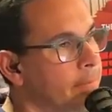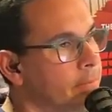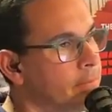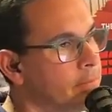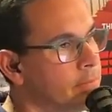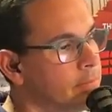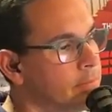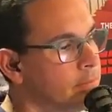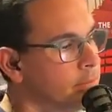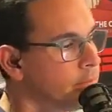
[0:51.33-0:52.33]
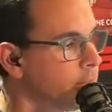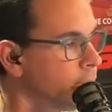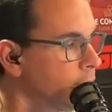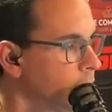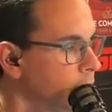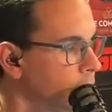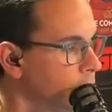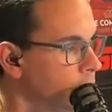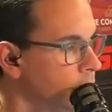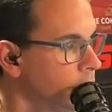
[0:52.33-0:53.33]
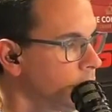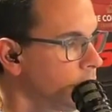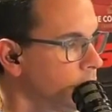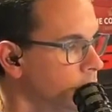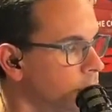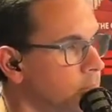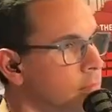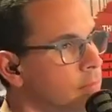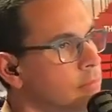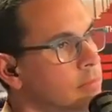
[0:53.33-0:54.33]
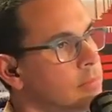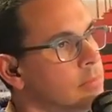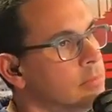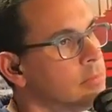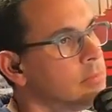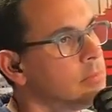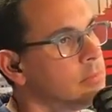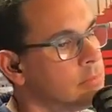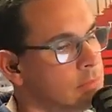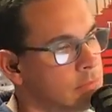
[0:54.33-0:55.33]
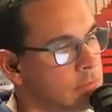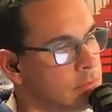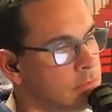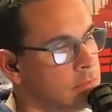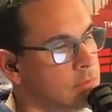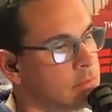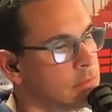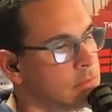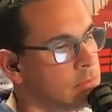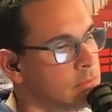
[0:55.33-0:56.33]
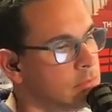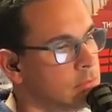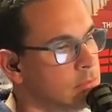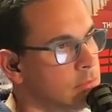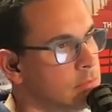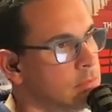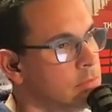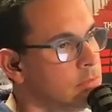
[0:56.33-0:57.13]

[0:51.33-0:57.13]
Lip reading: This person isn't speaking.